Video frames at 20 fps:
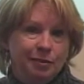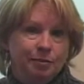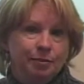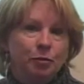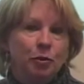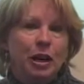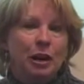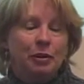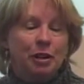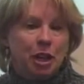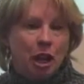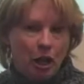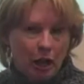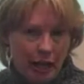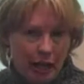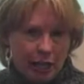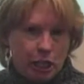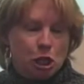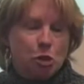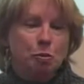what I would call
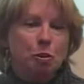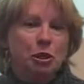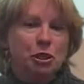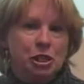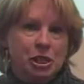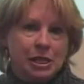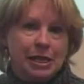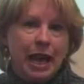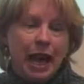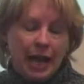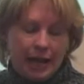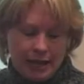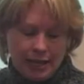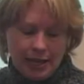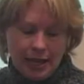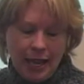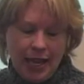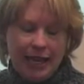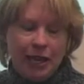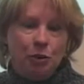expert status,
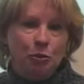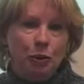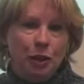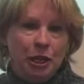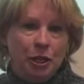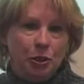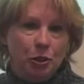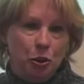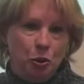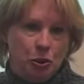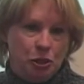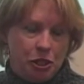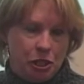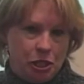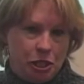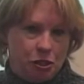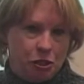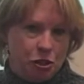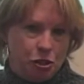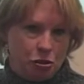any reader who is
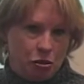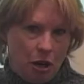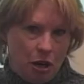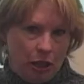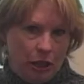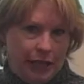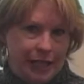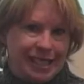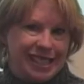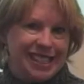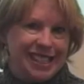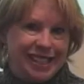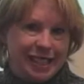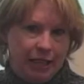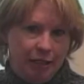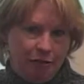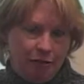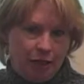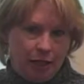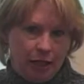still struggling
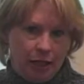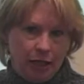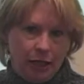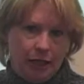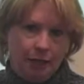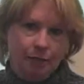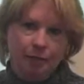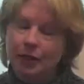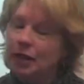significantly.